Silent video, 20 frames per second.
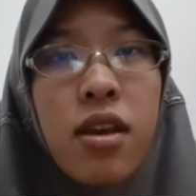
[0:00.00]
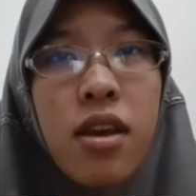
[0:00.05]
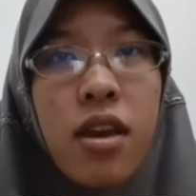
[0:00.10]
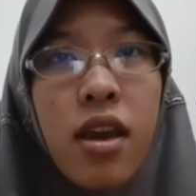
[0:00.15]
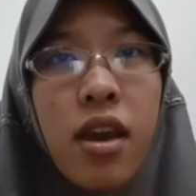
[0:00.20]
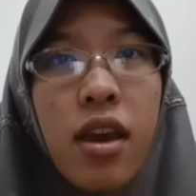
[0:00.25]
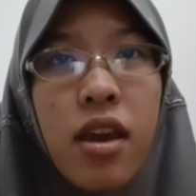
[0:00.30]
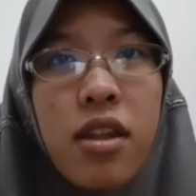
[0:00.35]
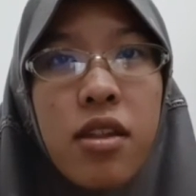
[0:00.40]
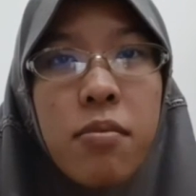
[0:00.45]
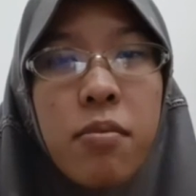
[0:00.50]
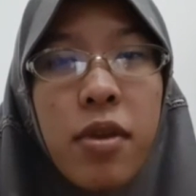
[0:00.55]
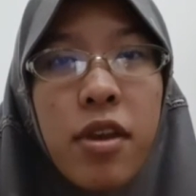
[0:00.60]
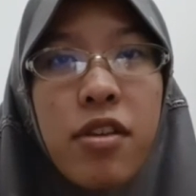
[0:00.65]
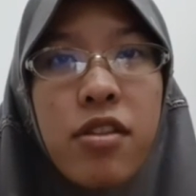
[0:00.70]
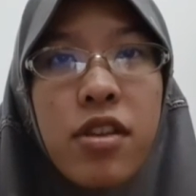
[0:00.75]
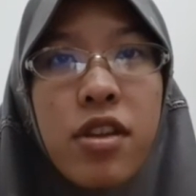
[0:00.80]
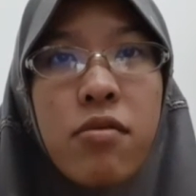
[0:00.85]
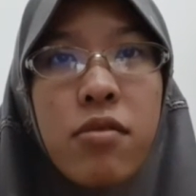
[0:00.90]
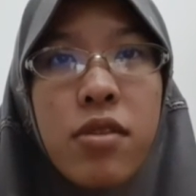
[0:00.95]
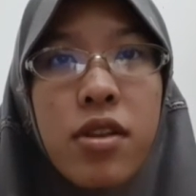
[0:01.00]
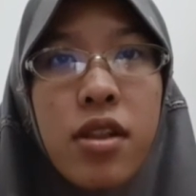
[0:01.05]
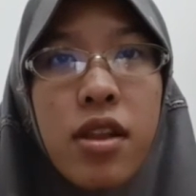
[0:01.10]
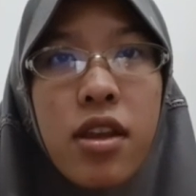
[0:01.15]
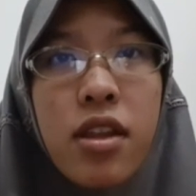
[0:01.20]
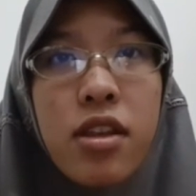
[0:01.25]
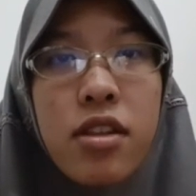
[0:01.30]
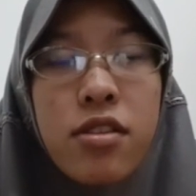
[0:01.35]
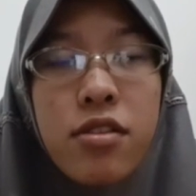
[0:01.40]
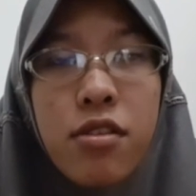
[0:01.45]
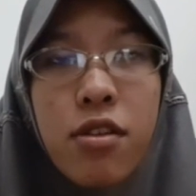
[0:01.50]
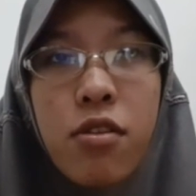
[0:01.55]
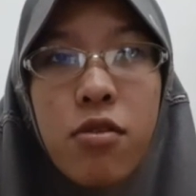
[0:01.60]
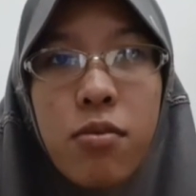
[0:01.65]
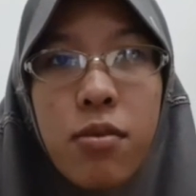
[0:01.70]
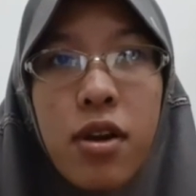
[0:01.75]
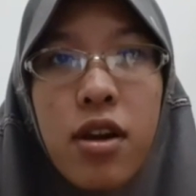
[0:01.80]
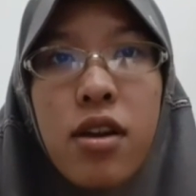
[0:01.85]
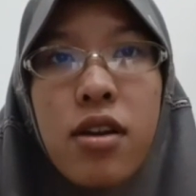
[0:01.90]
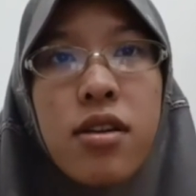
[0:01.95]
and parenting-related
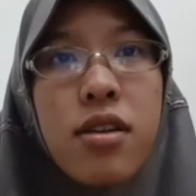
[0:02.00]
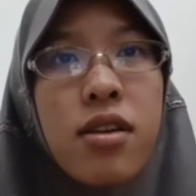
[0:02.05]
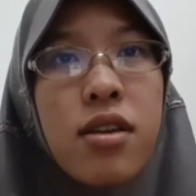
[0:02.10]
trauma.